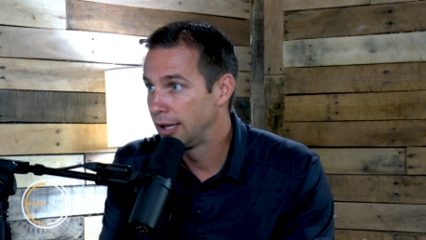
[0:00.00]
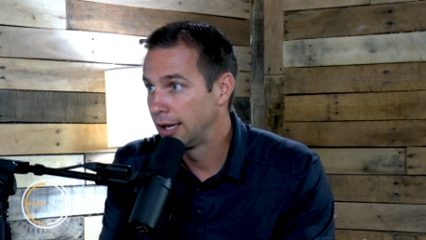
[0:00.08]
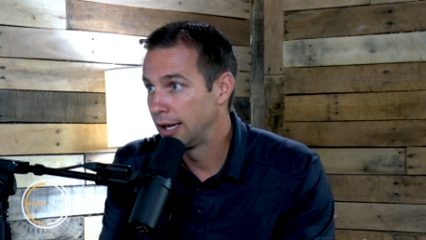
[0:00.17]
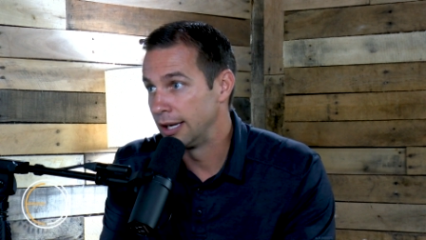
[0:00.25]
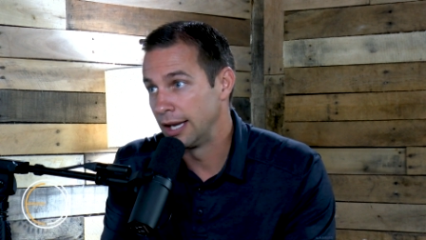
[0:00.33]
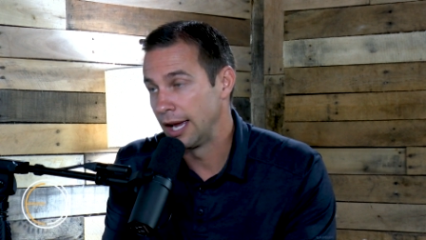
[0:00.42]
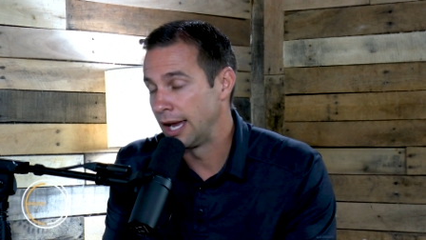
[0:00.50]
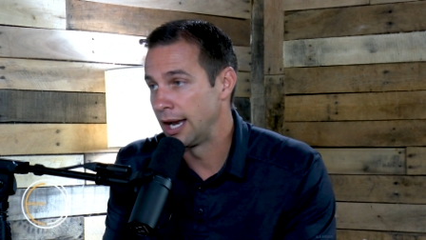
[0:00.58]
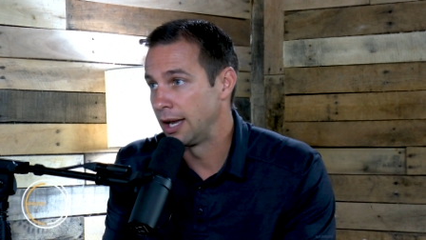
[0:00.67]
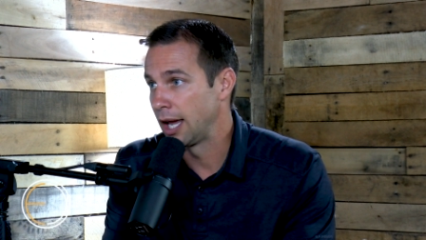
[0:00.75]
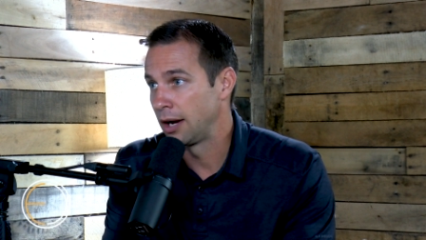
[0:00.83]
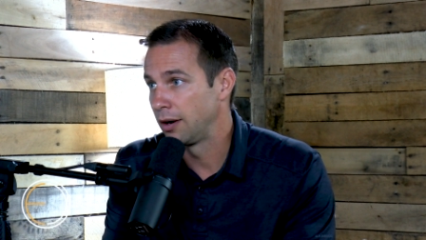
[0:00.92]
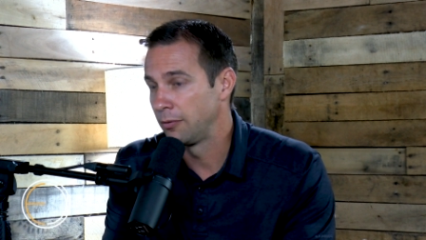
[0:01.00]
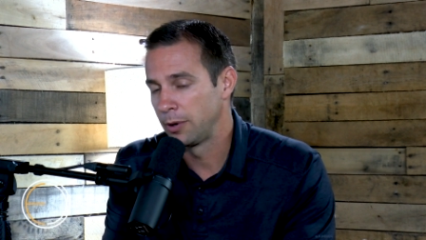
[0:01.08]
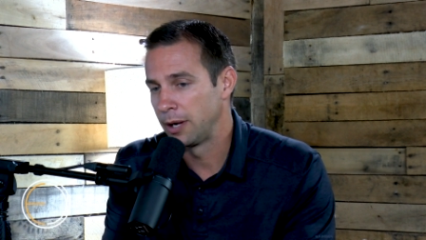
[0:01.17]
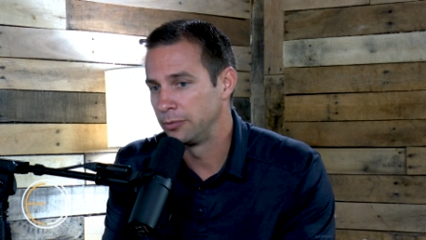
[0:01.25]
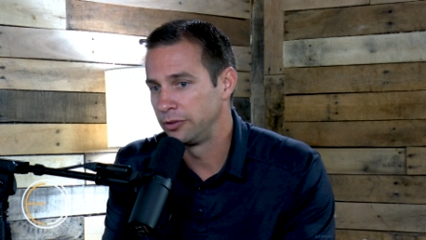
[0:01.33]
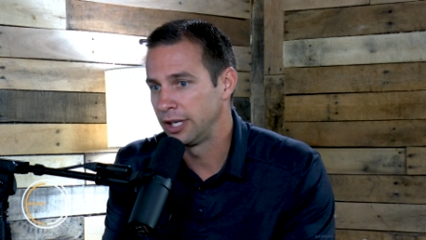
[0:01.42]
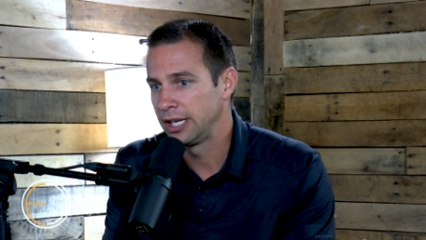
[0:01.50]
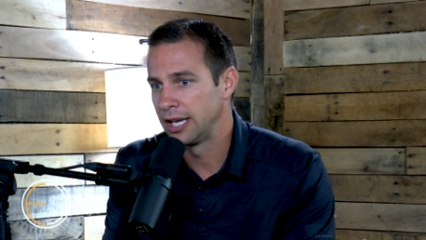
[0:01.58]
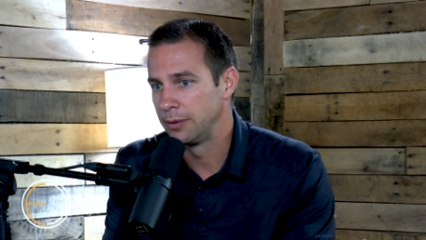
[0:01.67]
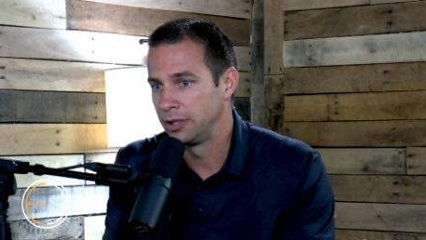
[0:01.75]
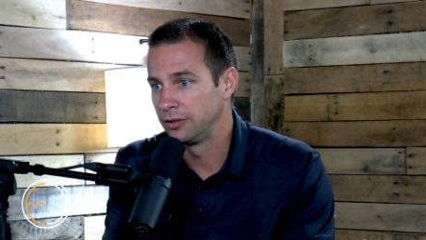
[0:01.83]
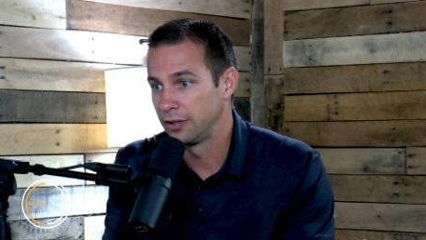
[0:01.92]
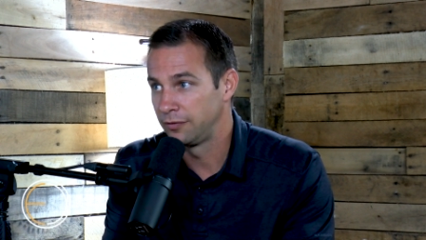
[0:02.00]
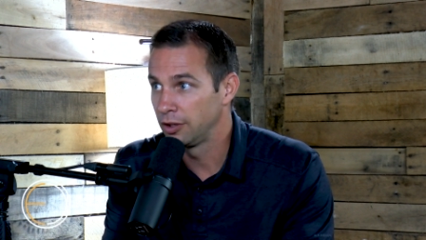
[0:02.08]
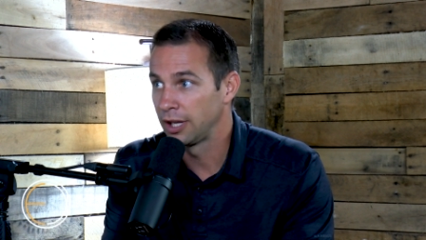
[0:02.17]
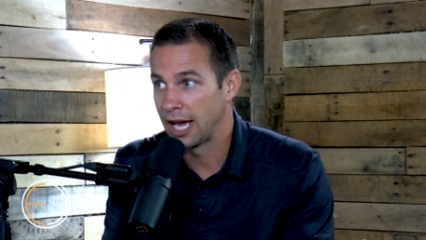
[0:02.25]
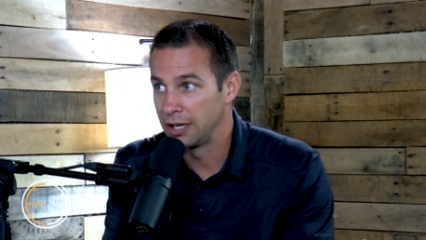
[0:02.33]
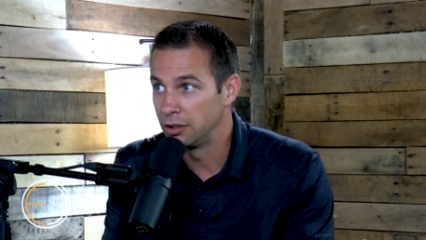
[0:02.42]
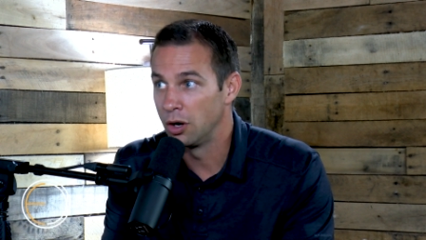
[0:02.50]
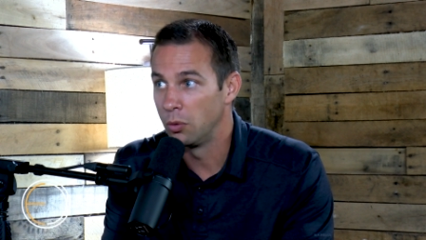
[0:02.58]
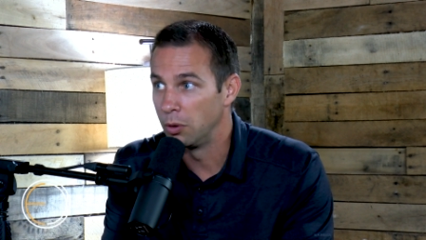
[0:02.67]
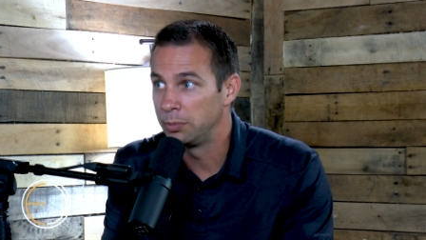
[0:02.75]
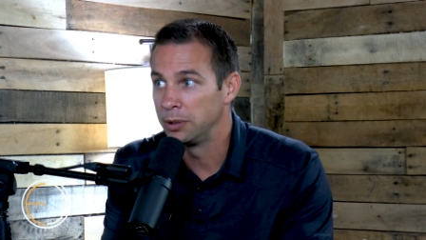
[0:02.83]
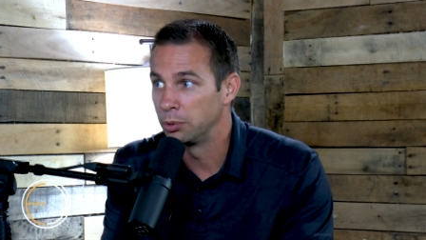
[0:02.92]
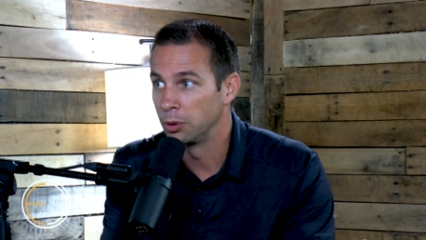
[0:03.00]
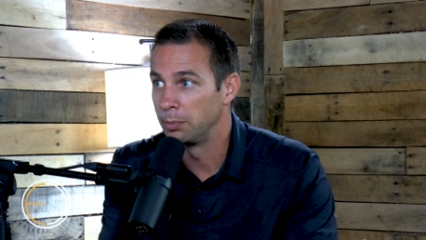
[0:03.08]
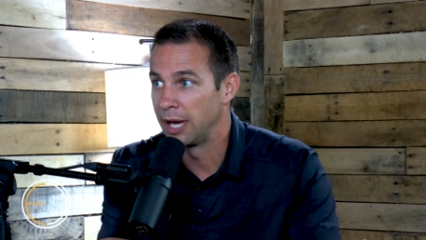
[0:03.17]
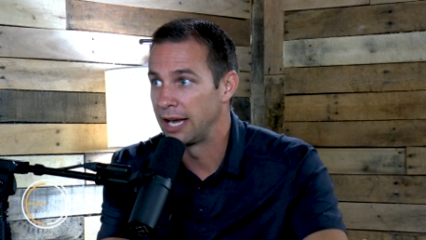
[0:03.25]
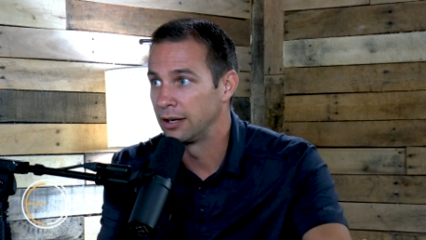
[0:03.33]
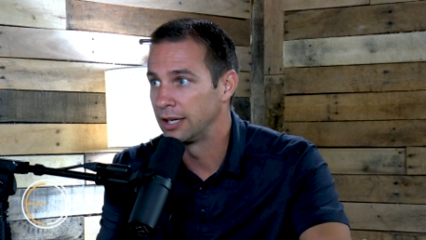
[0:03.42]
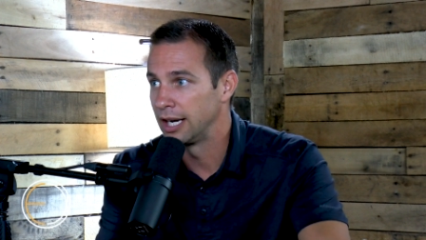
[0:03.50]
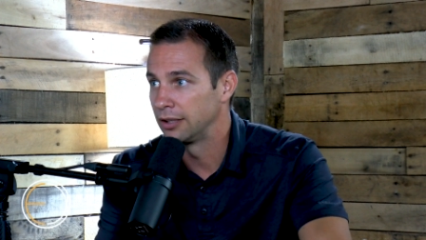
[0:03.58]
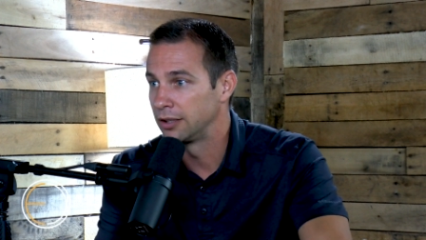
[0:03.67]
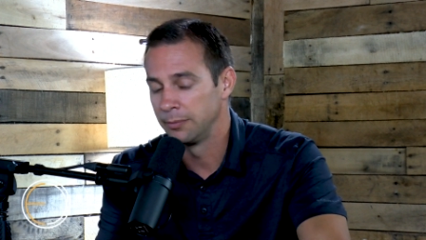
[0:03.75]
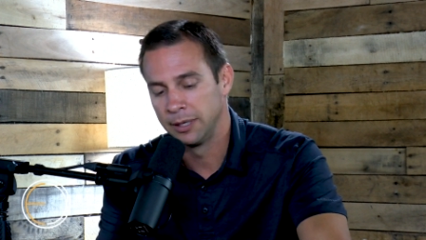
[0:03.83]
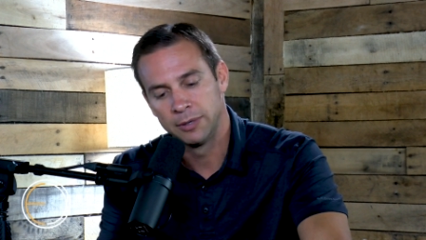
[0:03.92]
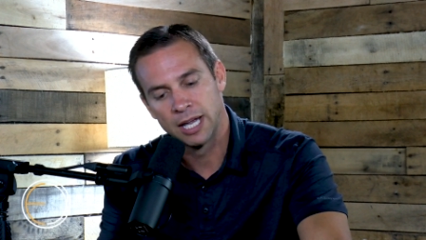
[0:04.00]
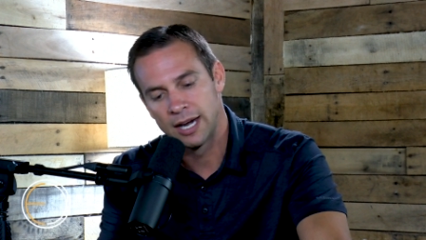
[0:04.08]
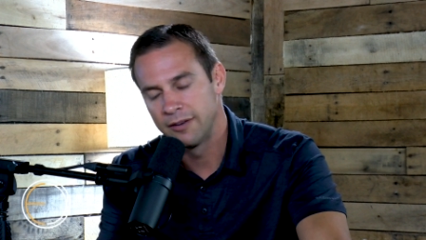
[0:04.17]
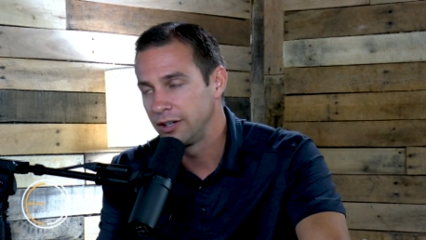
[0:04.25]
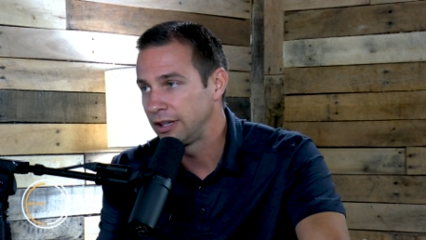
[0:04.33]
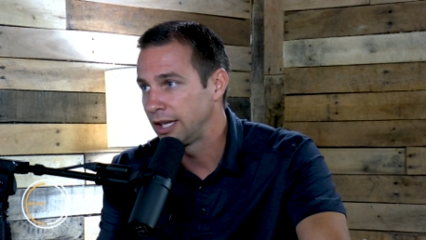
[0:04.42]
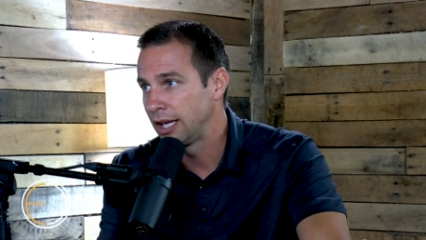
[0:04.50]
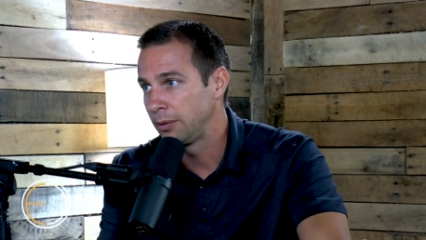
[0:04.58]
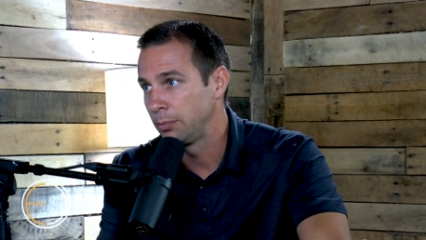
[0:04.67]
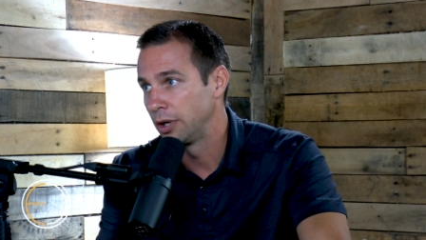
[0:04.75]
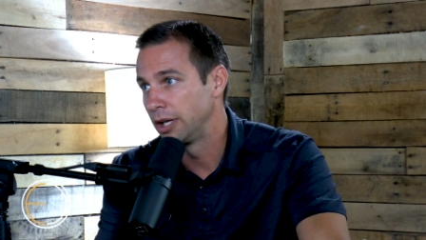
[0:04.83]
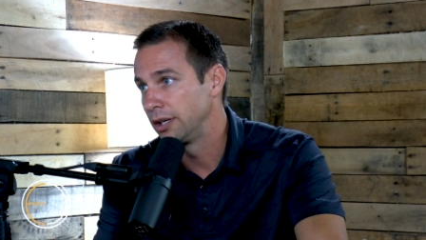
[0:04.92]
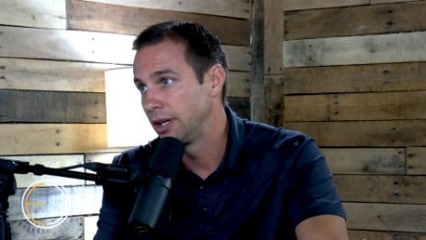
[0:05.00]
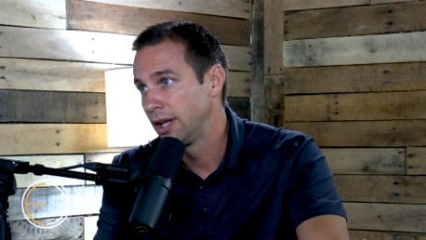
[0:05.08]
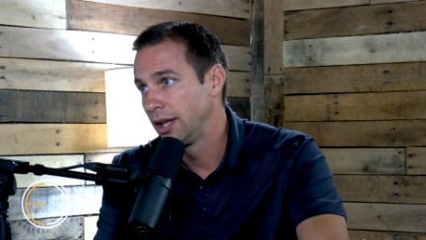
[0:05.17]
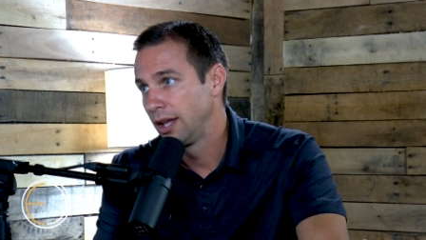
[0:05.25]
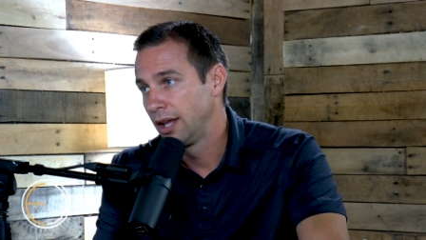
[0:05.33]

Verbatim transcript: Right. And I, and I, I, don't have a problem saying that because I feel like I know what people are battling out there. Maybe not yeah. everything, but right.